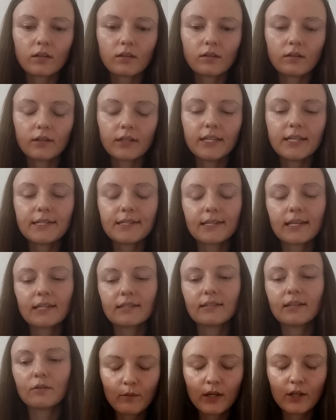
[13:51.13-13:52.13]
he
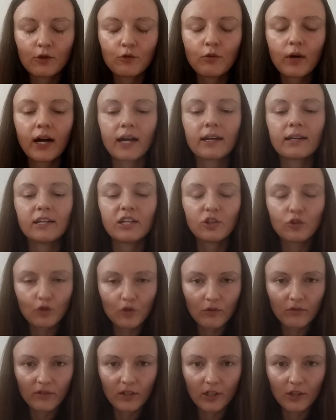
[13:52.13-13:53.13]
says that when you are an
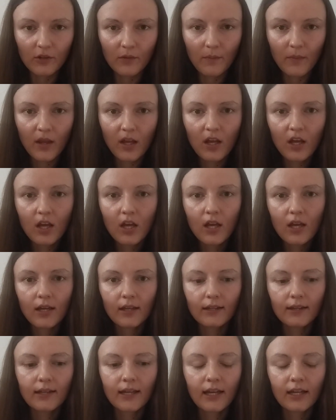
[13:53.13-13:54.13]
introvert,
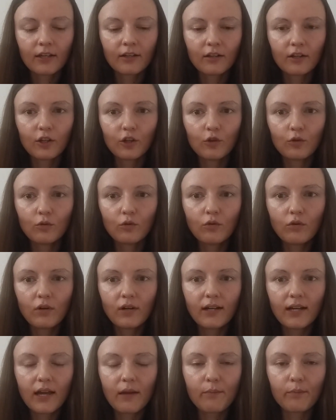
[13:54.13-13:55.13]
then
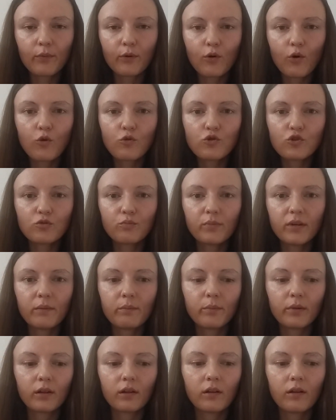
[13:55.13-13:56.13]
you approach
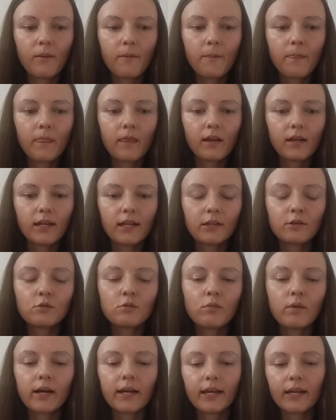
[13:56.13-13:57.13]
people in
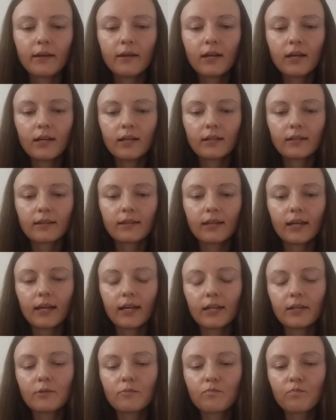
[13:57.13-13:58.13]
a way
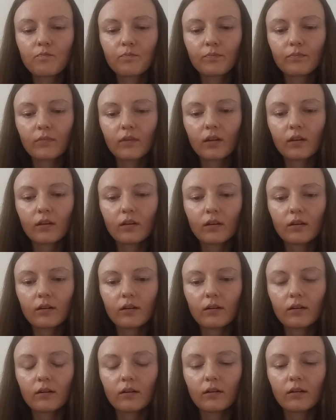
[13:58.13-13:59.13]
that
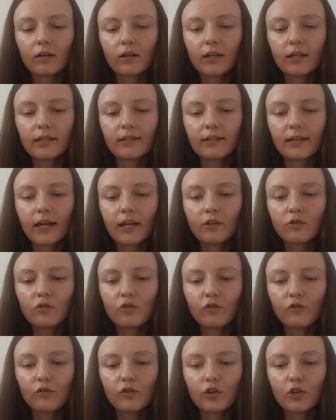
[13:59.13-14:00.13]
it kind
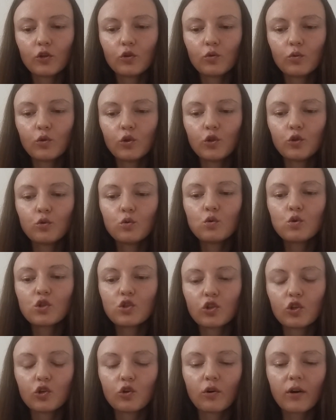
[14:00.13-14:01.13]
of, you
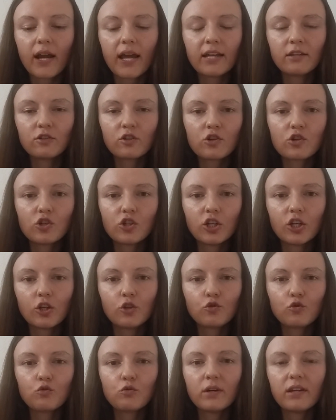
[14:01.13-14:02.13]
use your energy
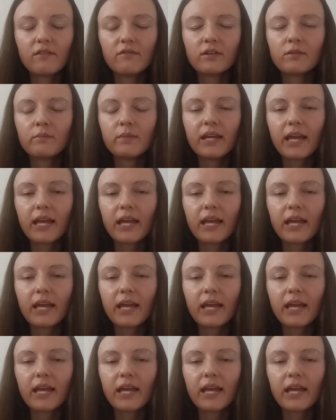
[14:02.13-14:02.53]
to even be